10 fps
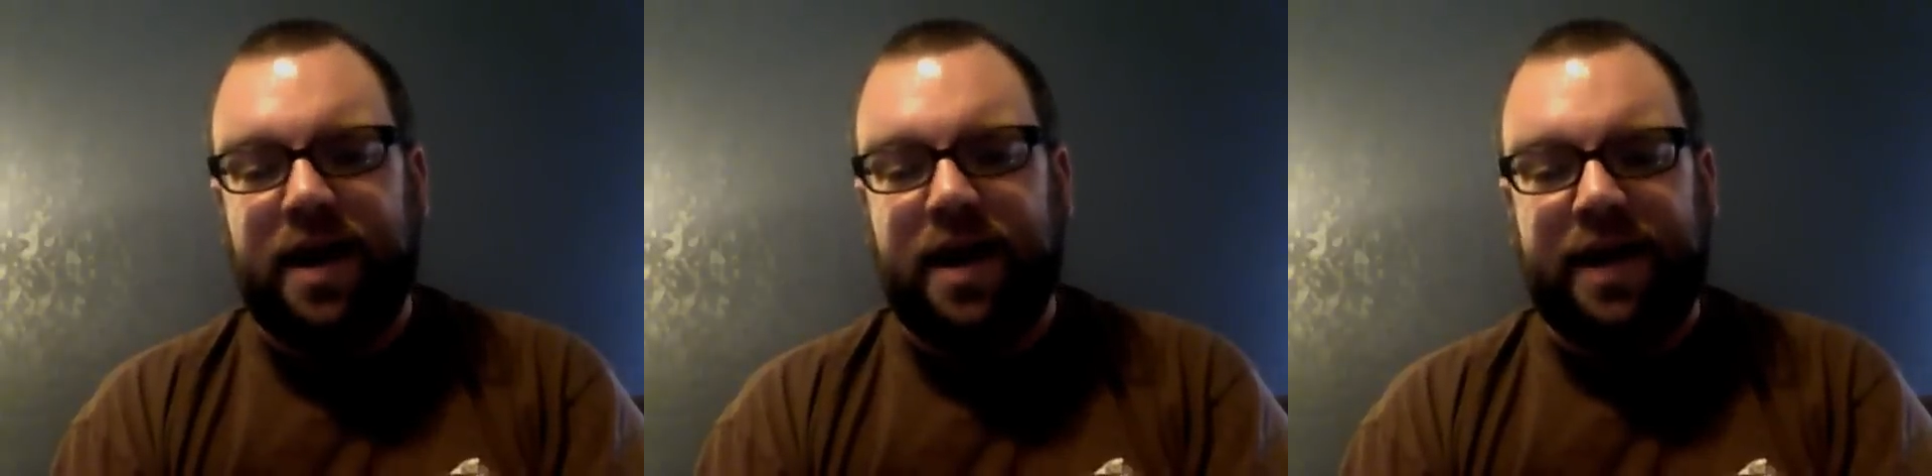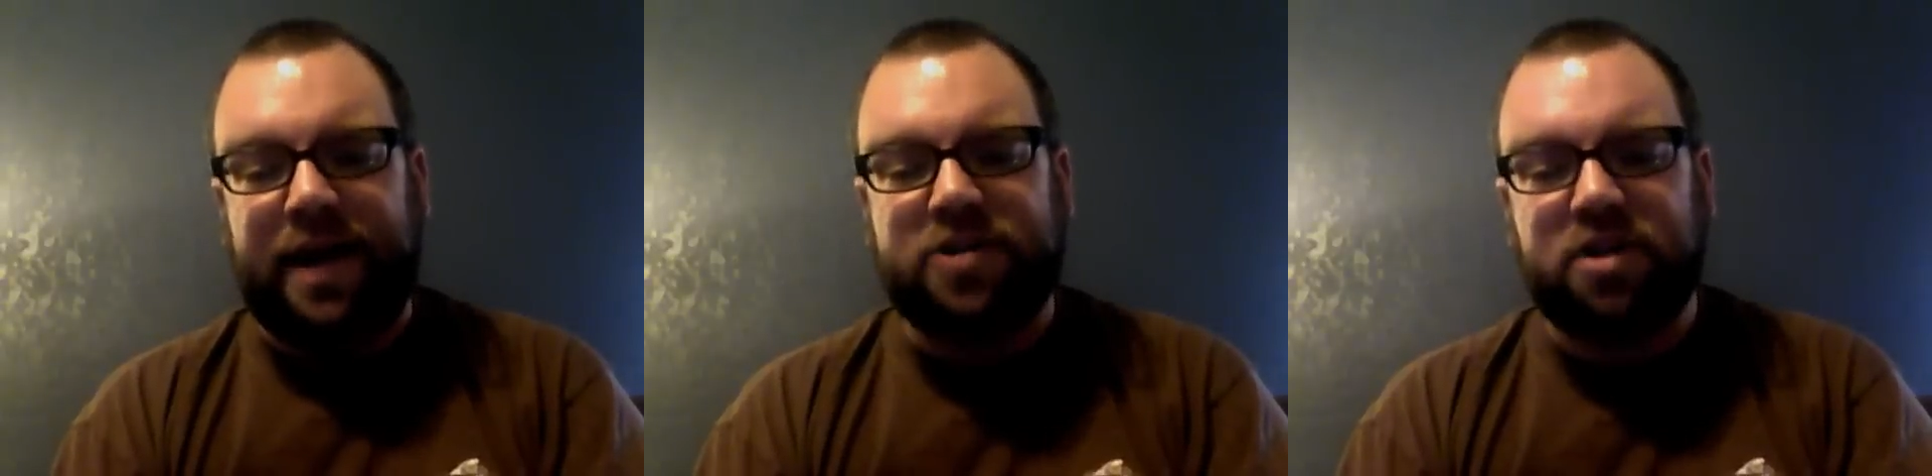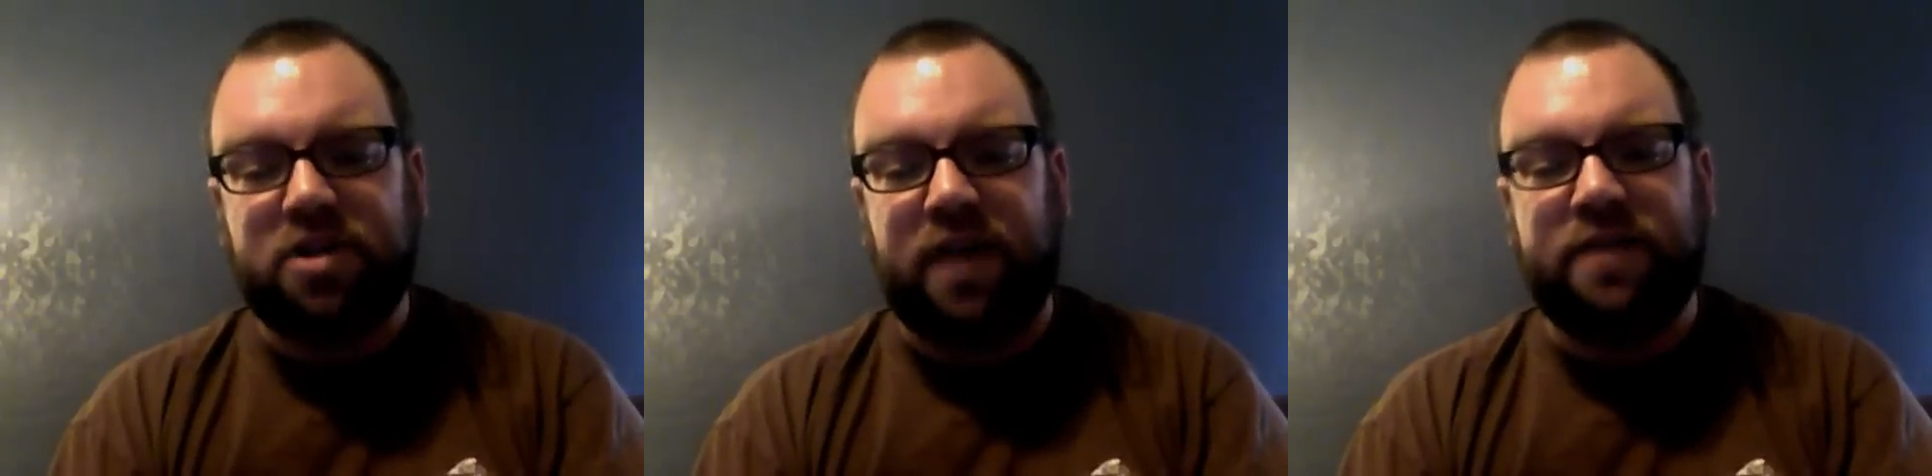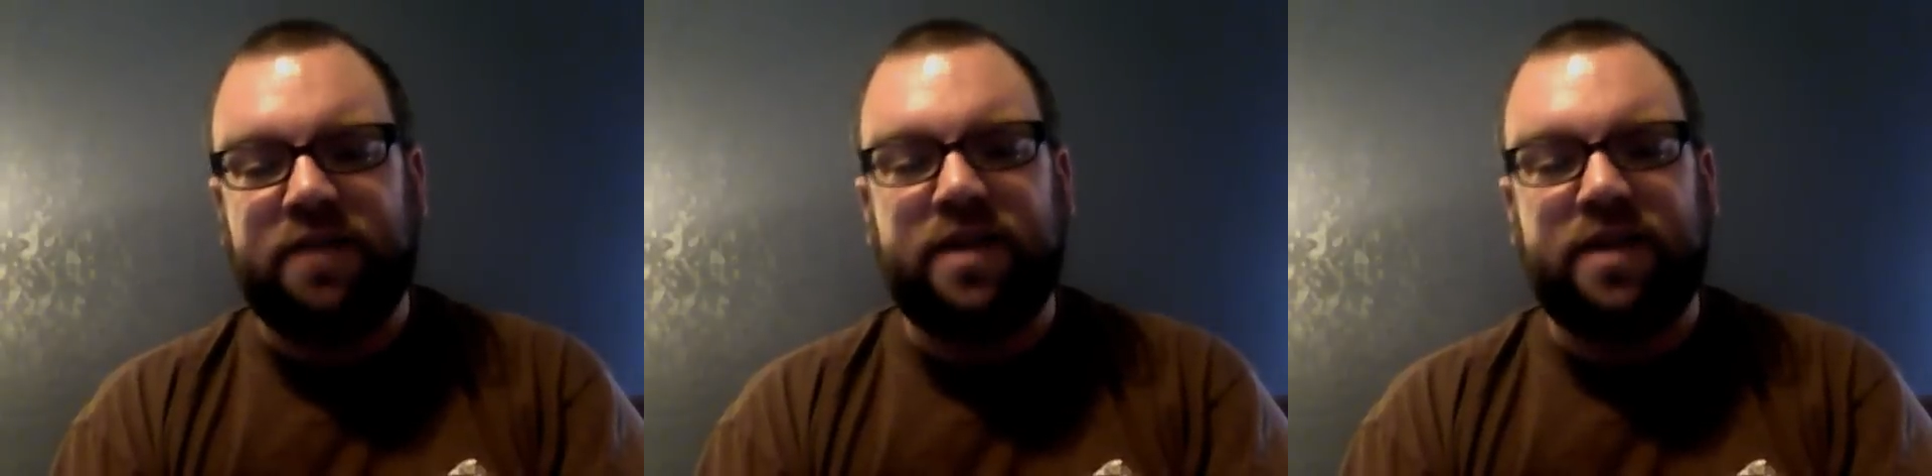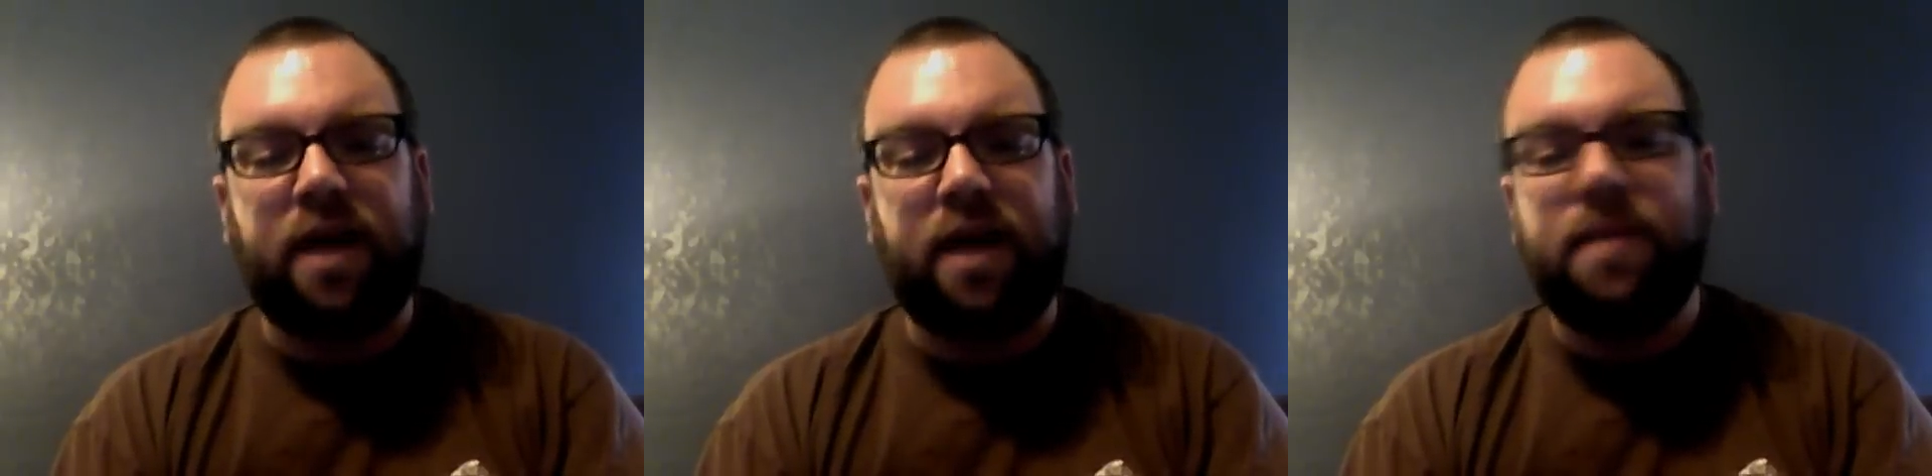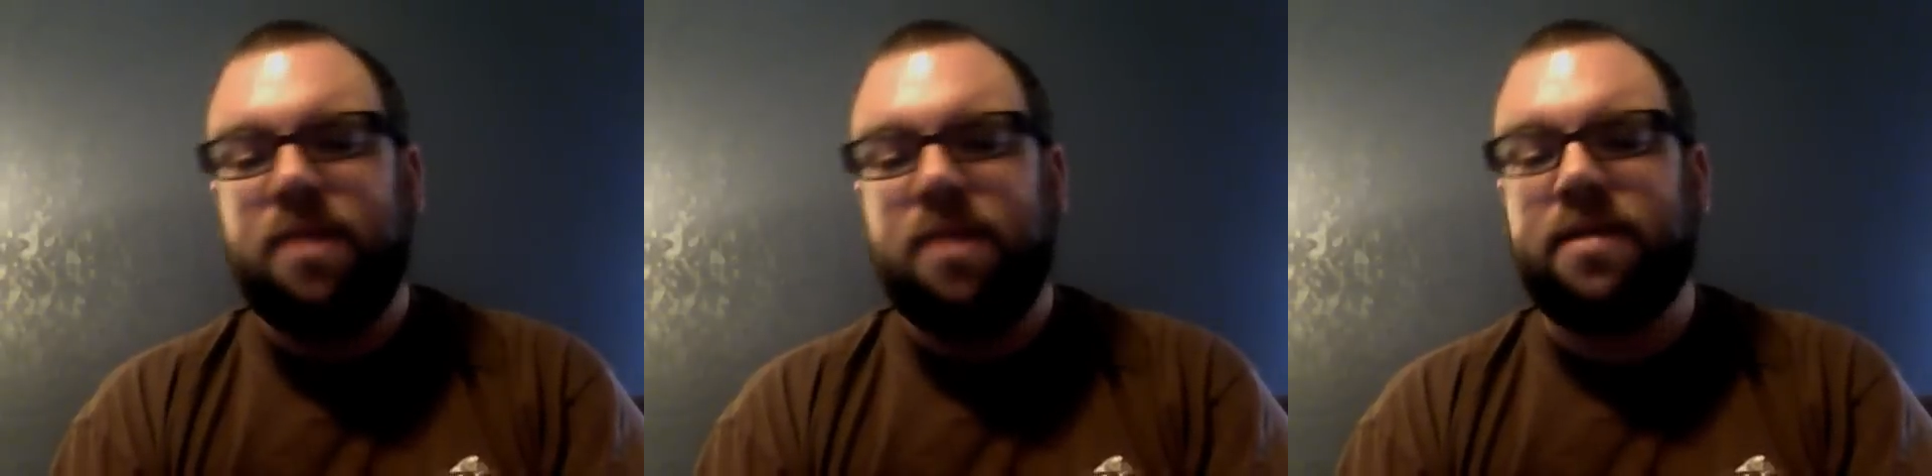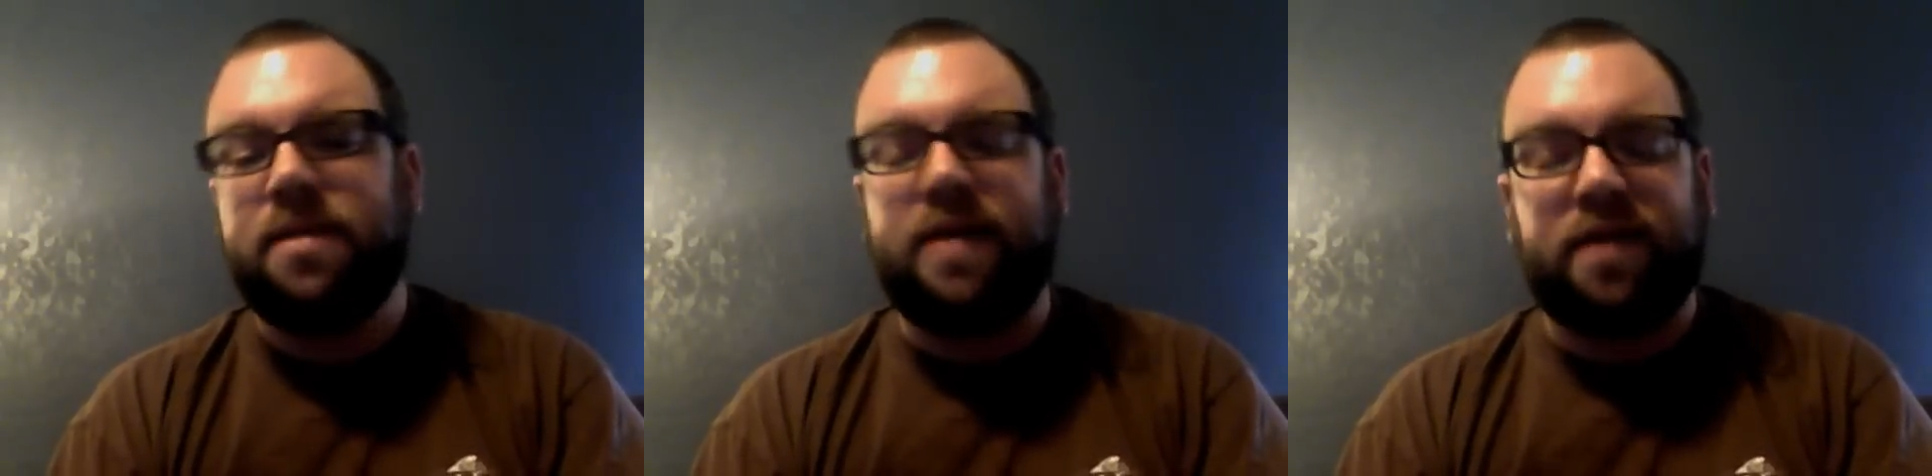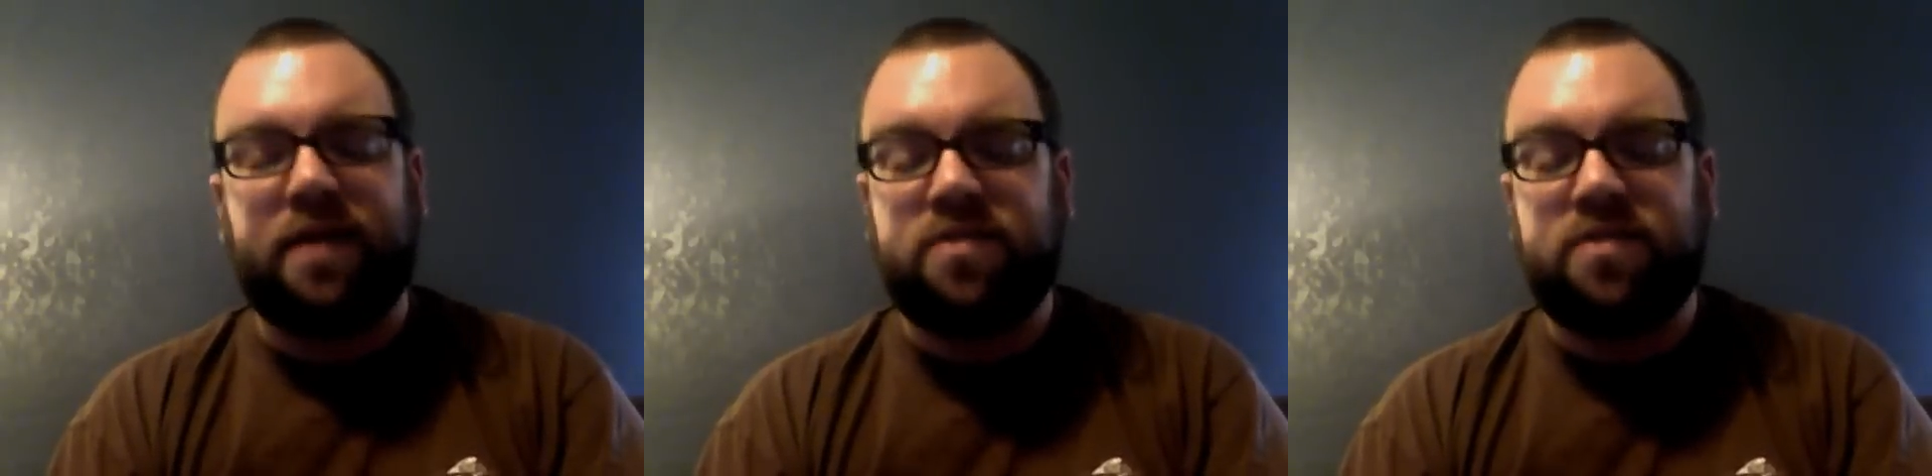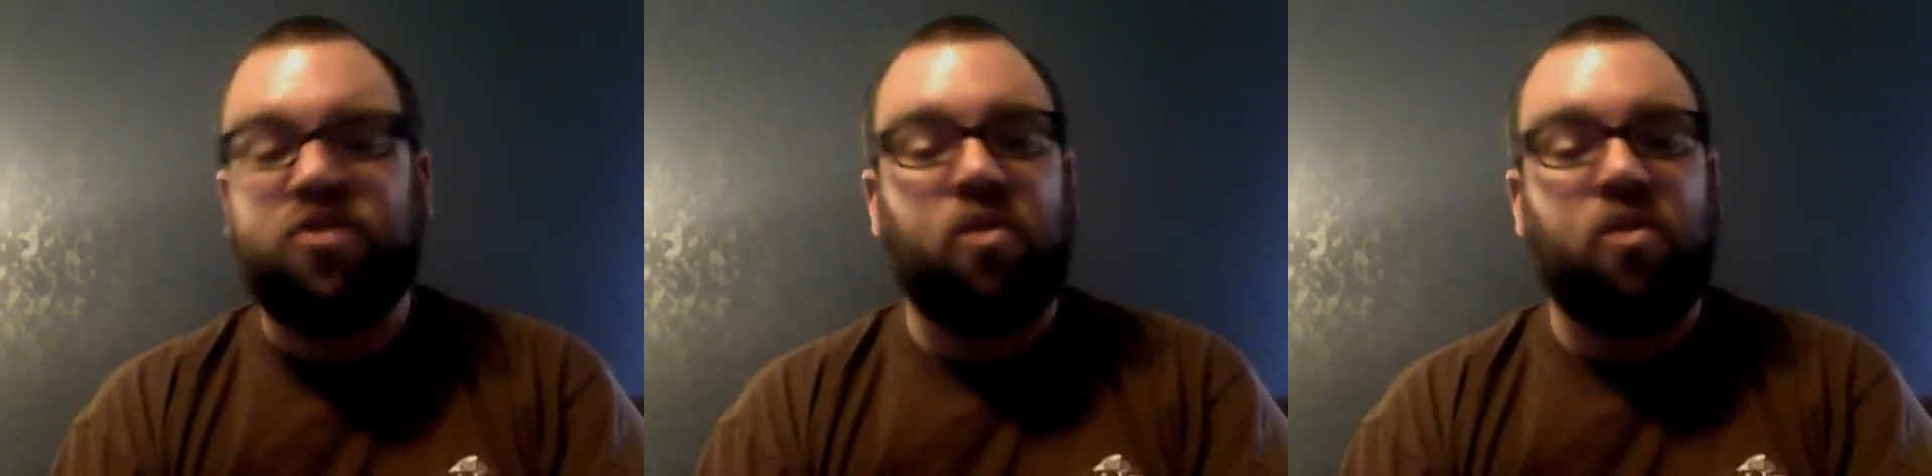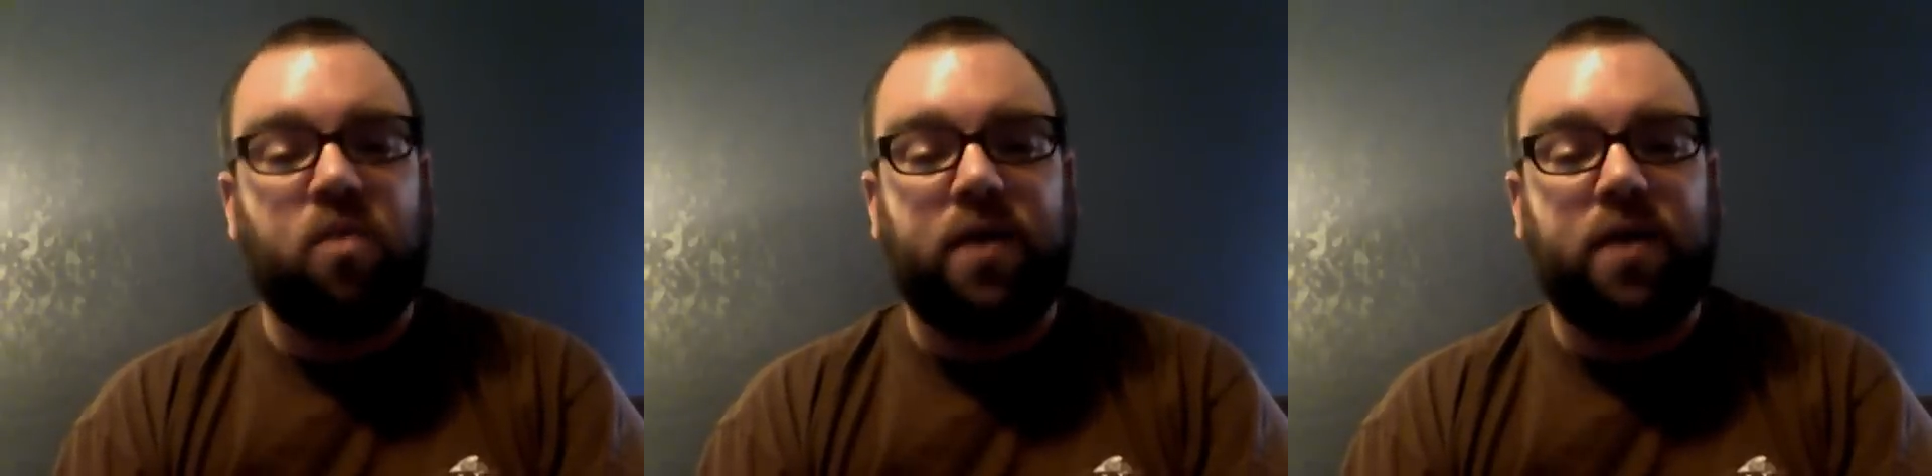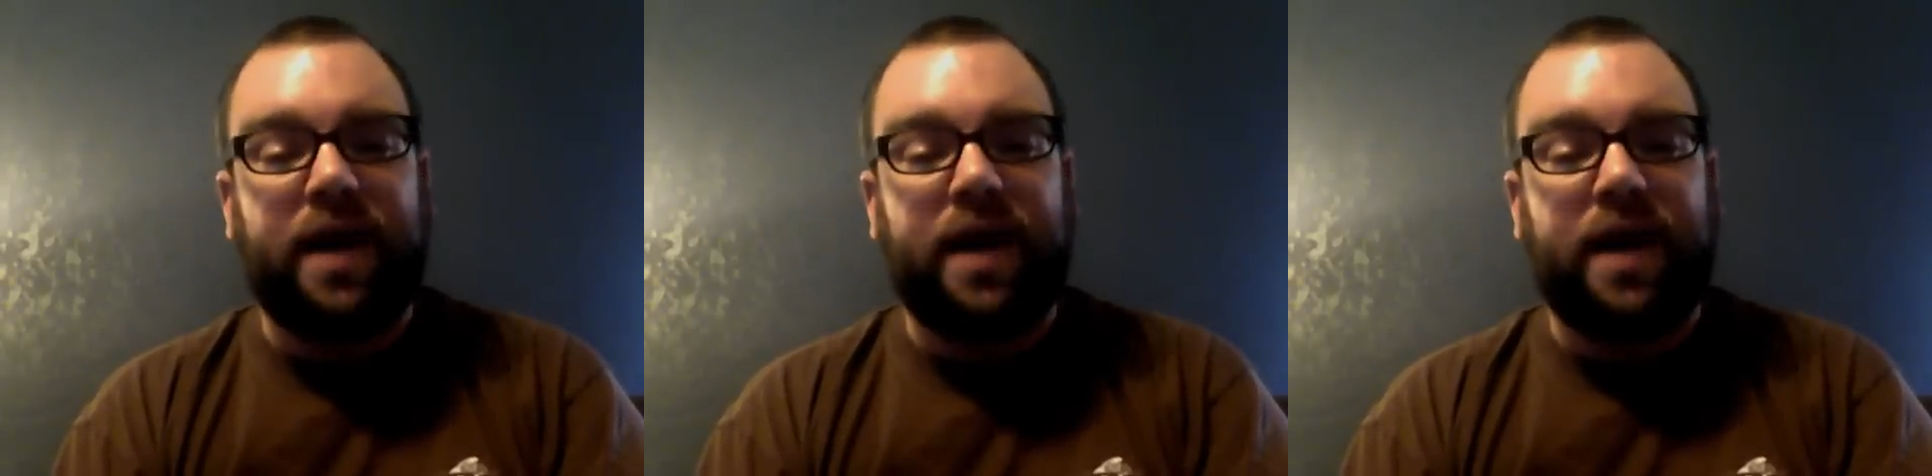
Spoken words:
It actually clouds it up. But guys, don't worry.